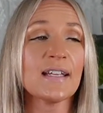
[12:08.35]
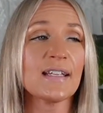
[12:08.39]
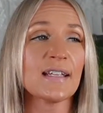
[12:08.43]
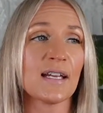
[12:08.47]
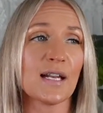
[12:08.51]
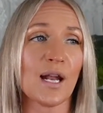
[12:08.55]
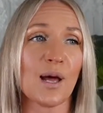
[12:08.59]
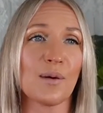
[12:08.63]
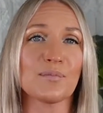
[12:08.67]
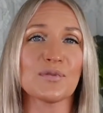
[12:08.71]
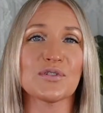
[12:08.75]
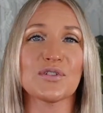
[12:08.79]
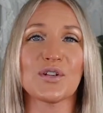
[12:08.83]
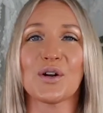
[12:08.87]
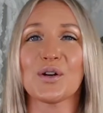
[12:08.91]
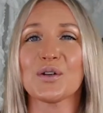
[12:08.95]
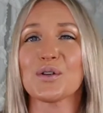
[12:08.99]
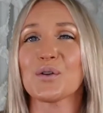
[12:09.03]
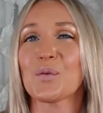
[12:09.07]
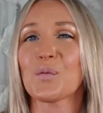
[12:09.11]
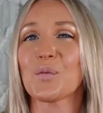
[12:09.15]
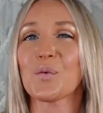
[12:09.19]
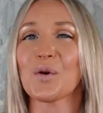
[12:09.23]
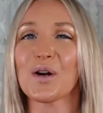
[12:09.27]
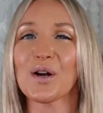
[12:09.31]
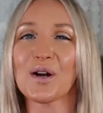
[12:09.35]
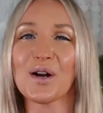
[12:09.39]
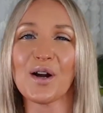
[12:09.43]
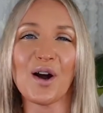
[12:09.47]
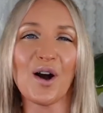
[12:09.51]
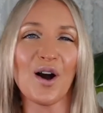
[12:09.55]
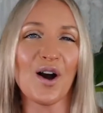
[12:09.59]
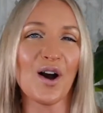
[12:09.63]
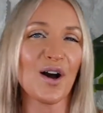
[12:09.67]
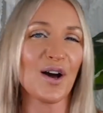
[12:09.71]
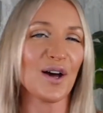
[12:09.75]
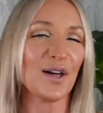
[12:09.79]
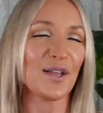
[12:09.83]
And I'm starting to work
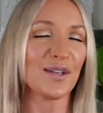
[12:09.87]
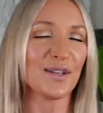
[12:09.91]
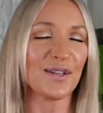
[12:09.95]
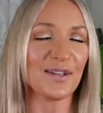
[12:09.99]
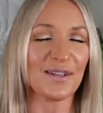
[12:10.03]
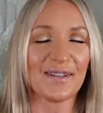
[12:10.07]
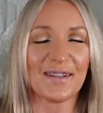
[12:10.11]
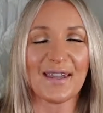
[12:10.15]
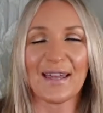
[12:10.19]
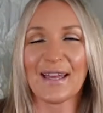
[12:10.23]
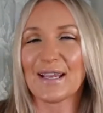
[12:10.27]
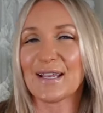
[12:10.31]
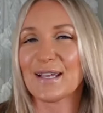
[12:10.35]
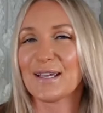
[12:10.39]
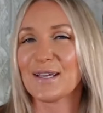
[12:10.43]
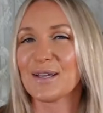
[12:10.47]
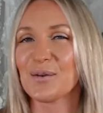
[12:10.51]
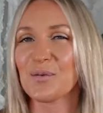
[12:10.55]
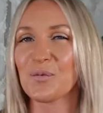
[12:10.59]
on, like,